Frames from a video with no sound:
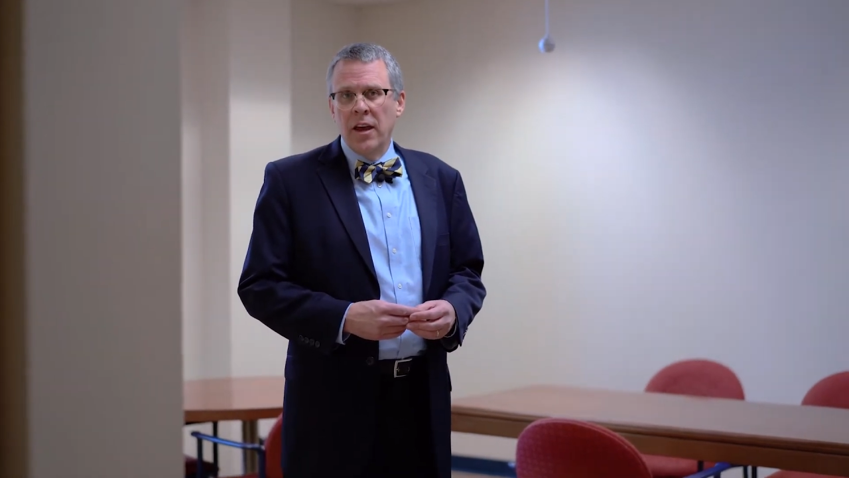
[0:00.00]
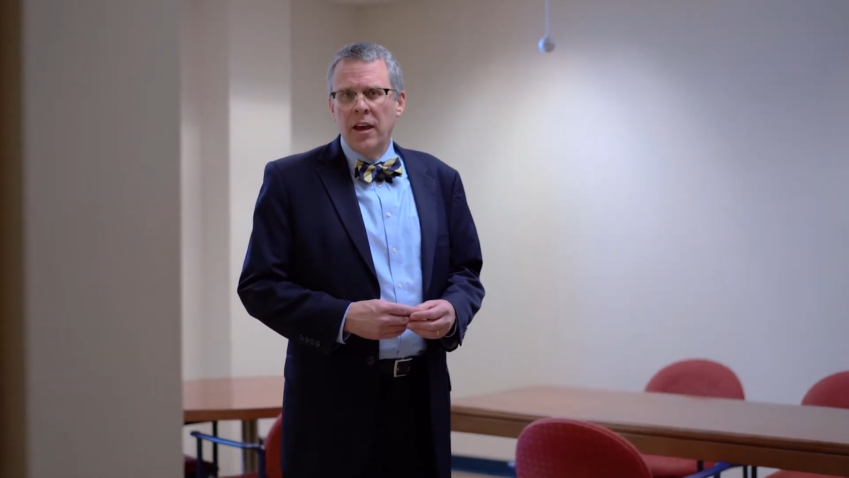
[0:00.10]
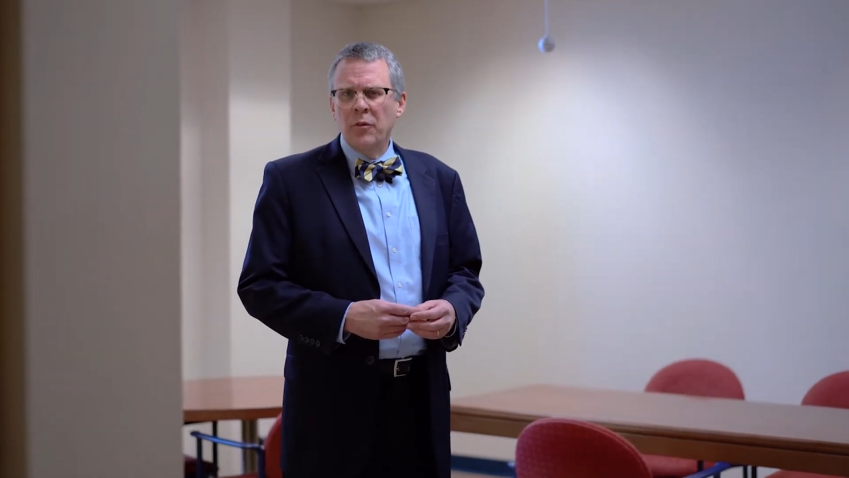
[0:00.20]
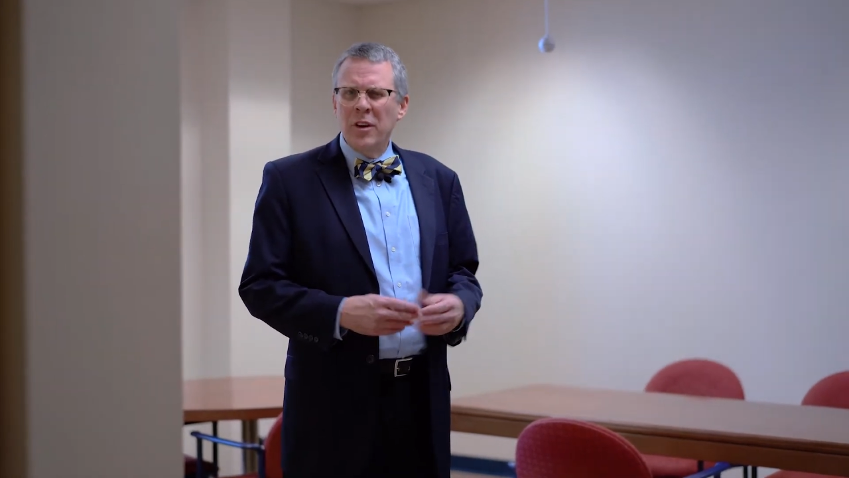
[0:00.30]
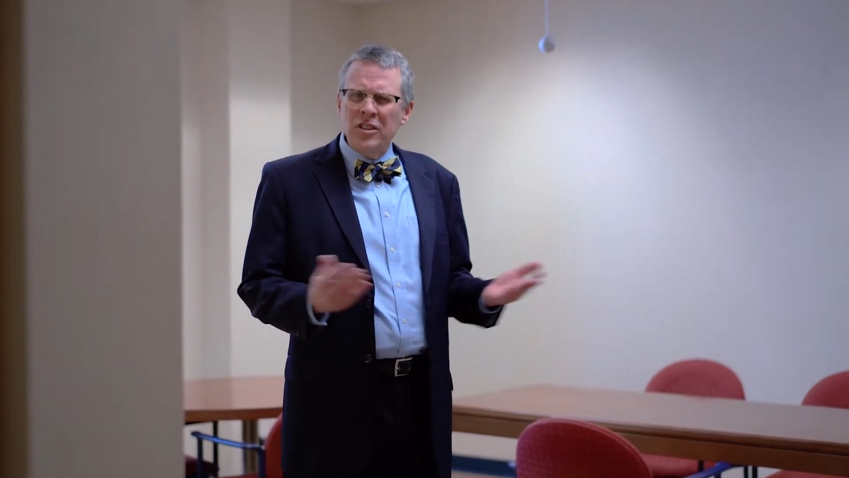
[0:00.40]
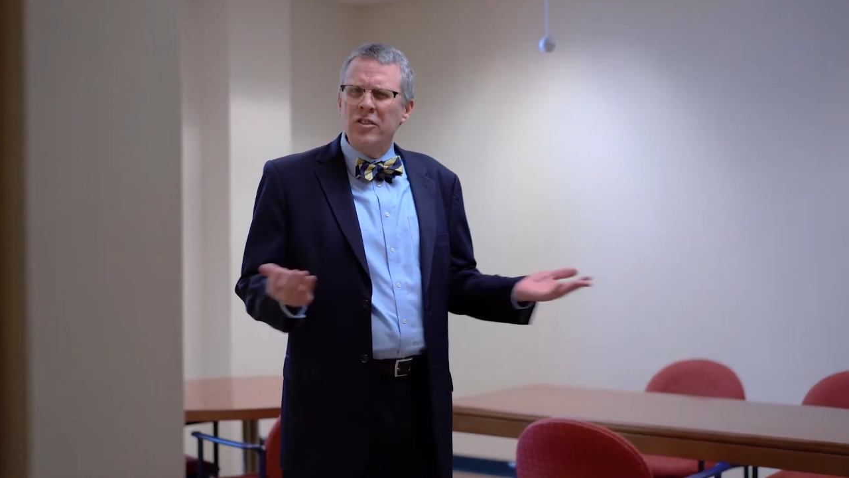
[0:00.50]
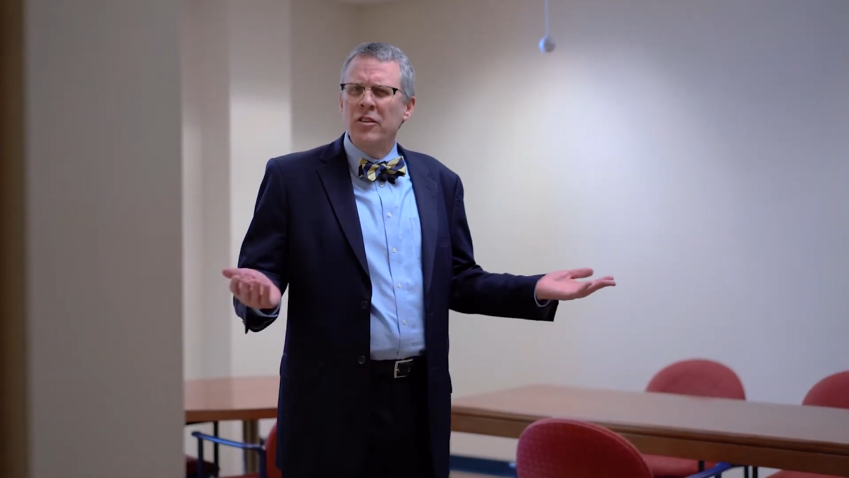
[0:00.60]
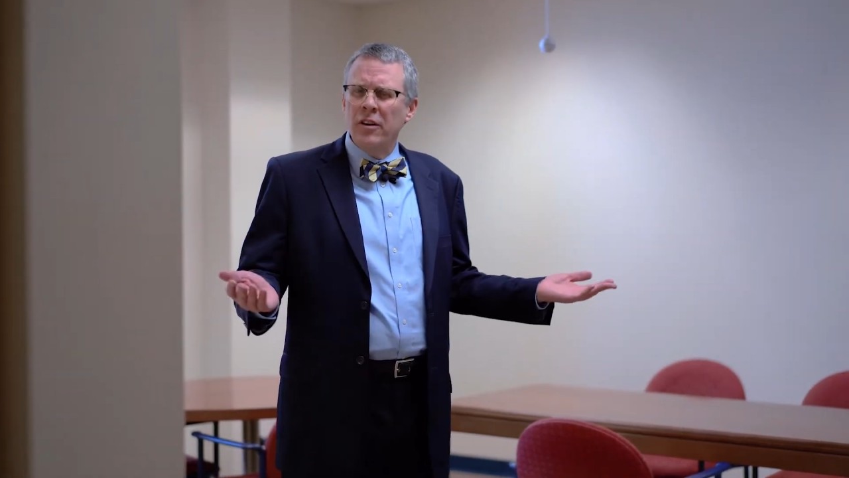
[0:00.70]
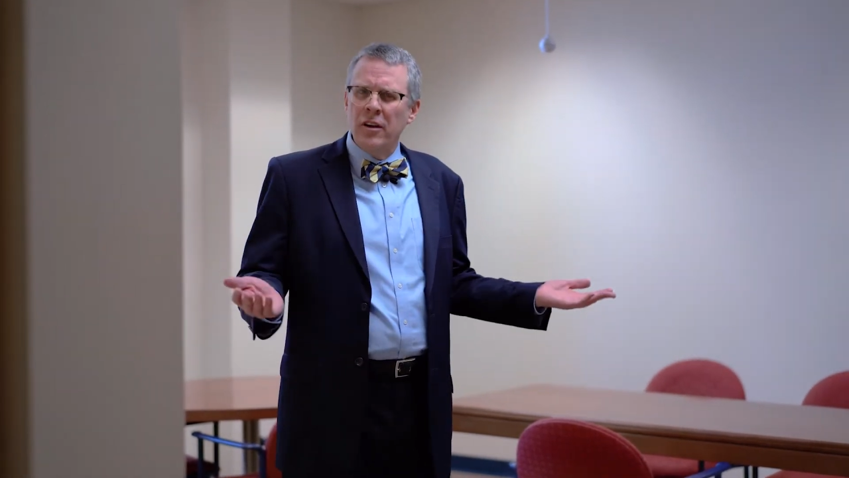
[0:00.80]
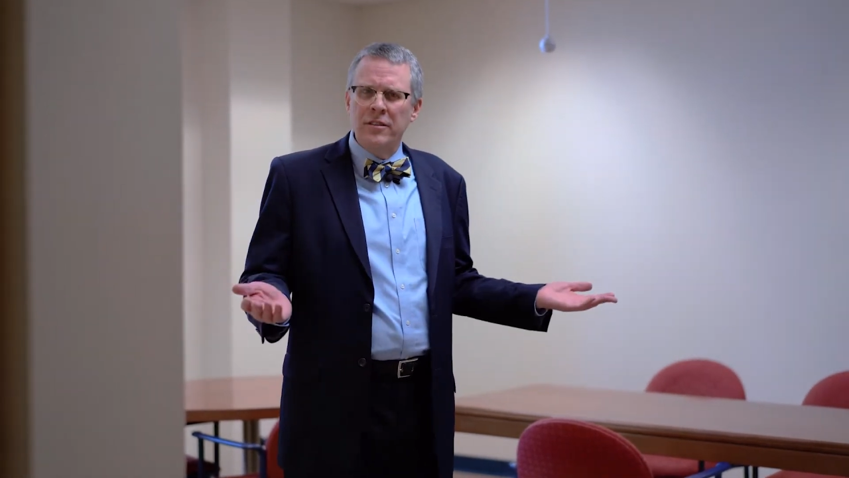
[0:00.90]
and I want to show
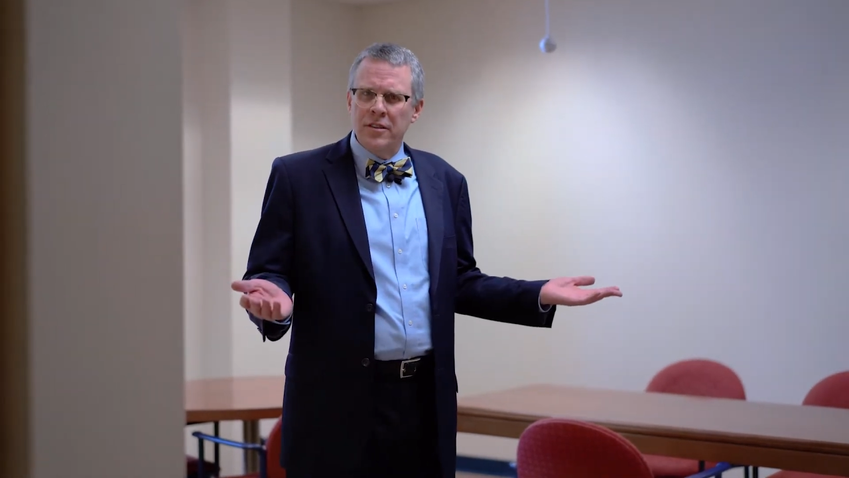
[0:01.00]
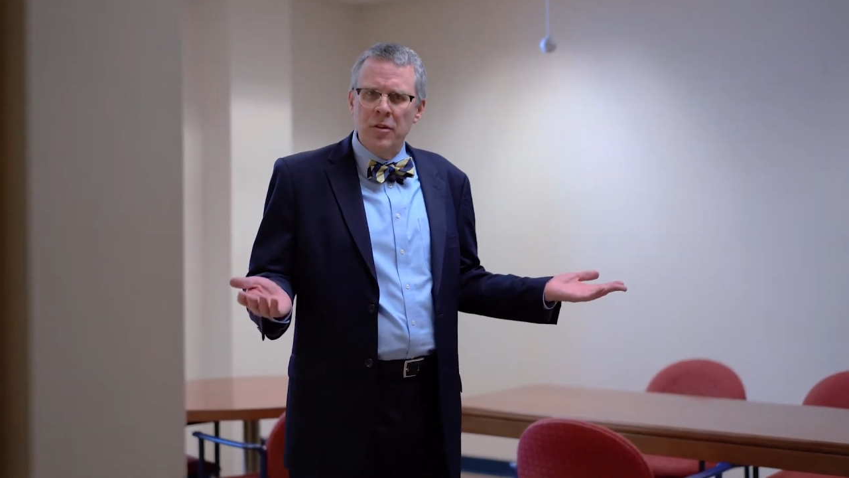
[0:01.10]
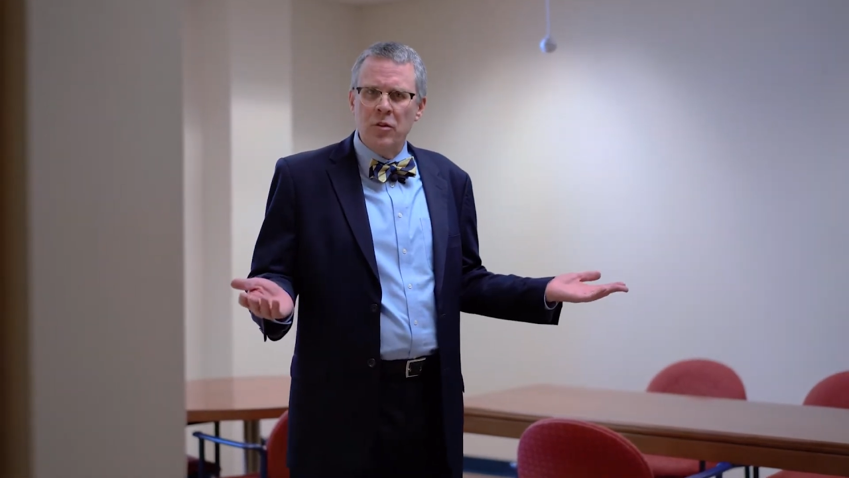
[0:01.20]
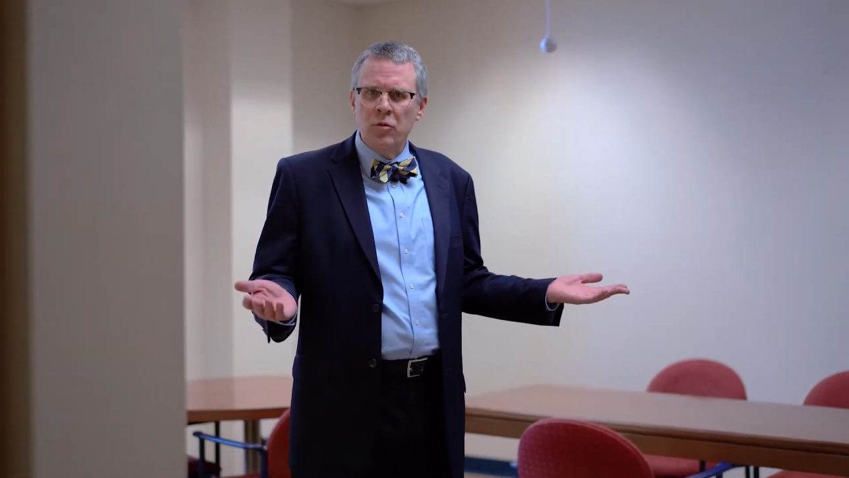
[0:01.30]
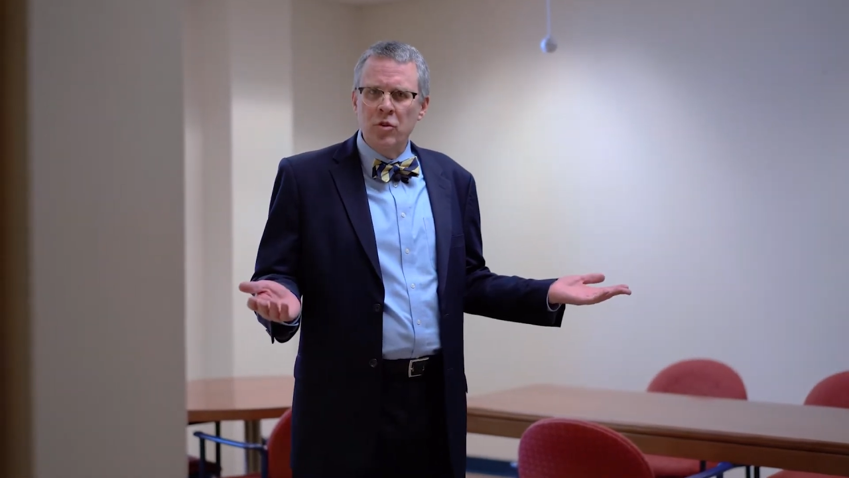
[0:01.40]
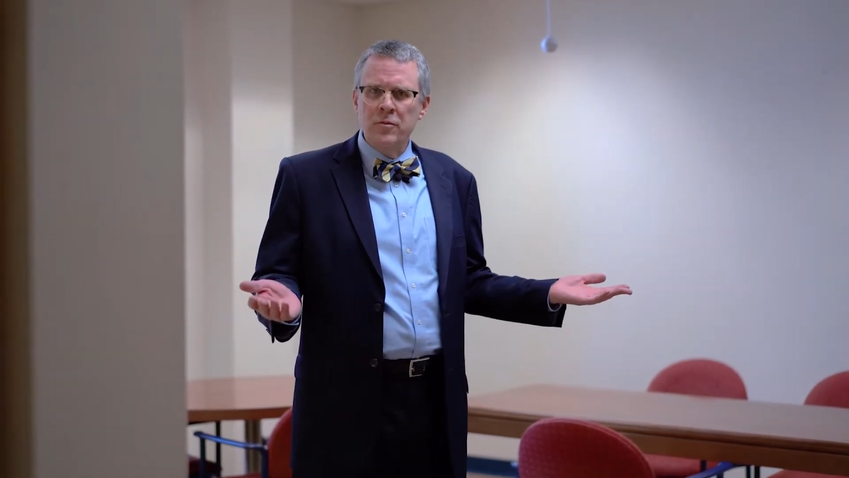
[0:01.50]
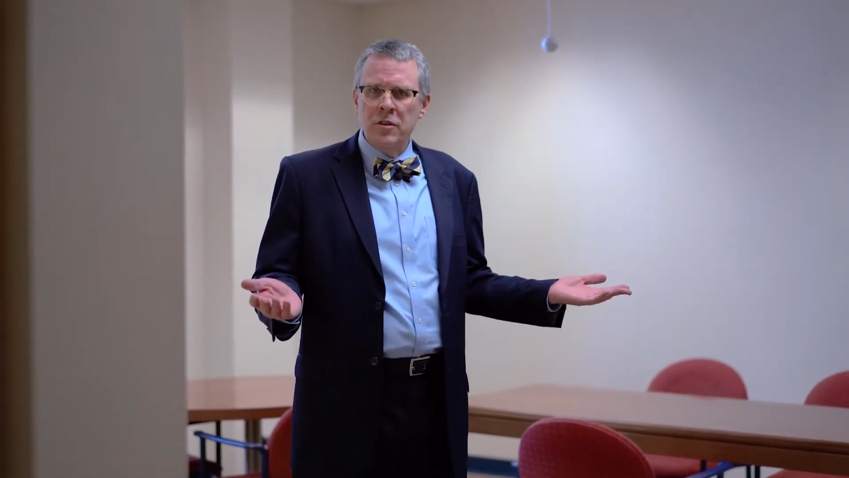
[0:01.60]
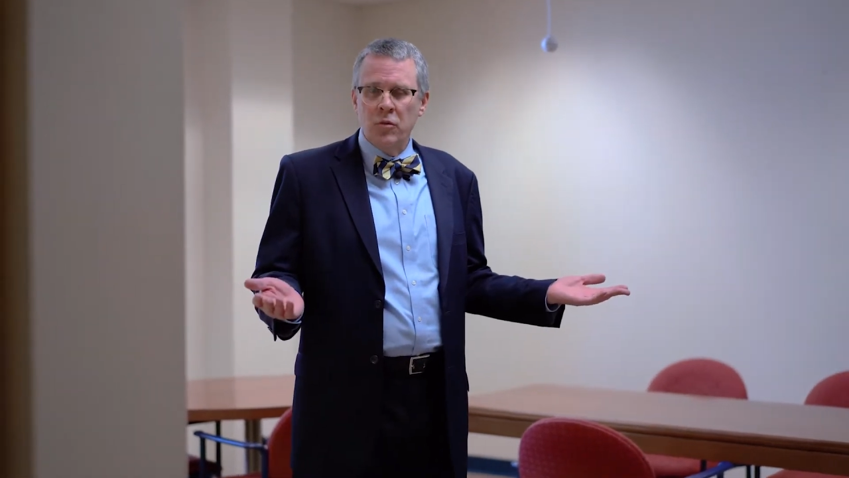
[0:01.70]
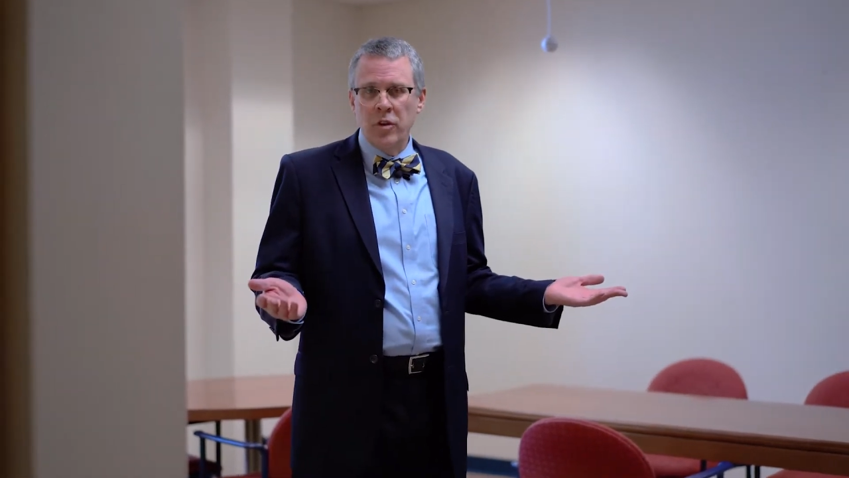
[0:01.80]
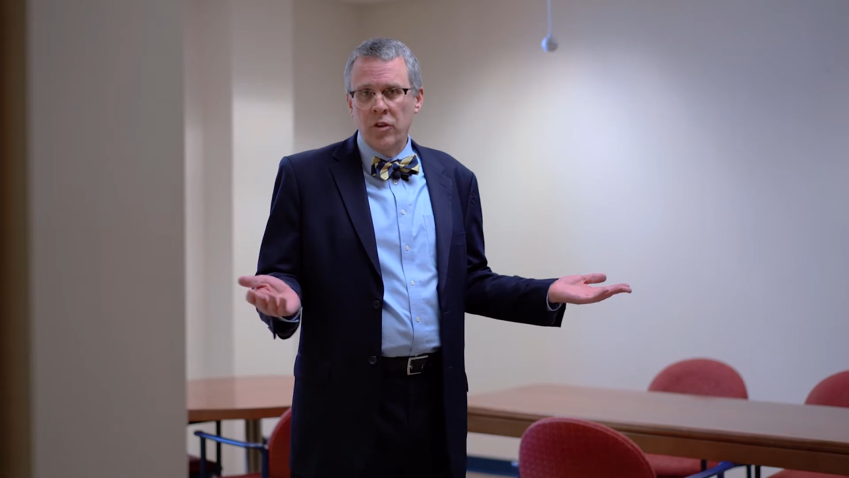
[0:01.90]
you some of the rooms
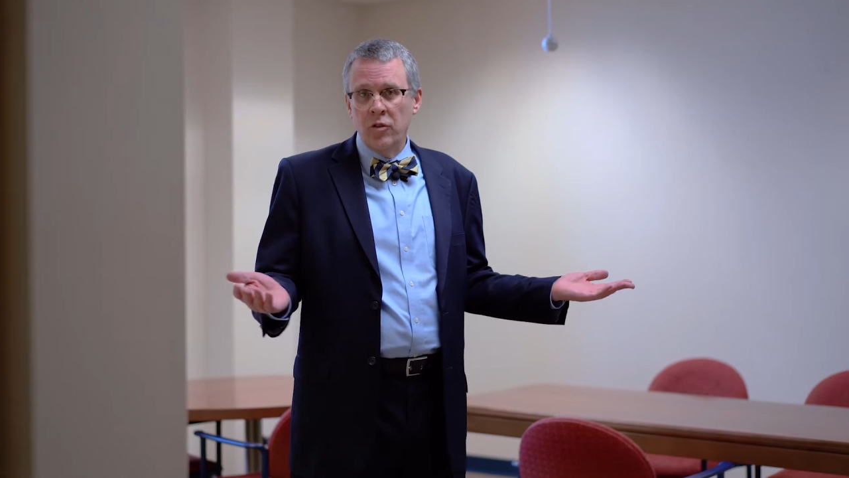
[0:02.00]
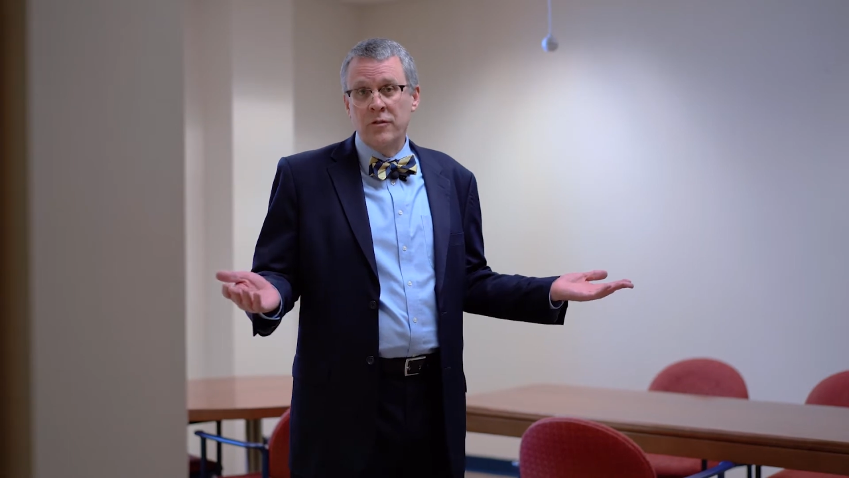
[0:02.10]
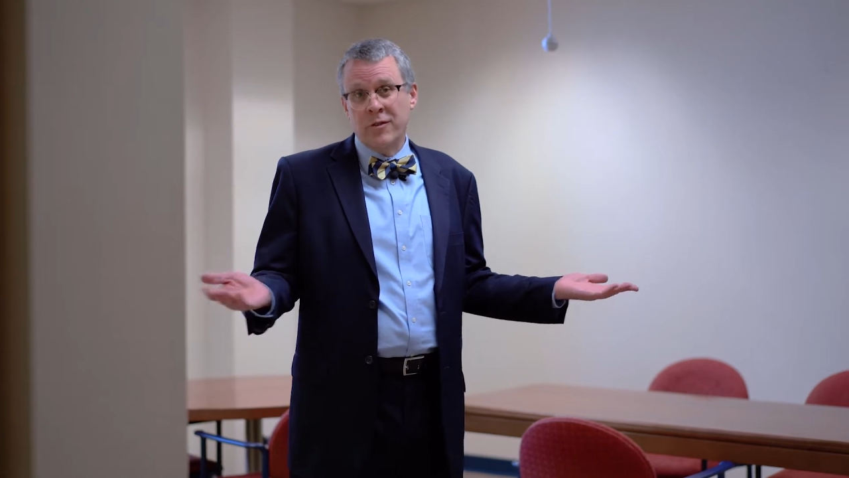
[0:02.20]
that we use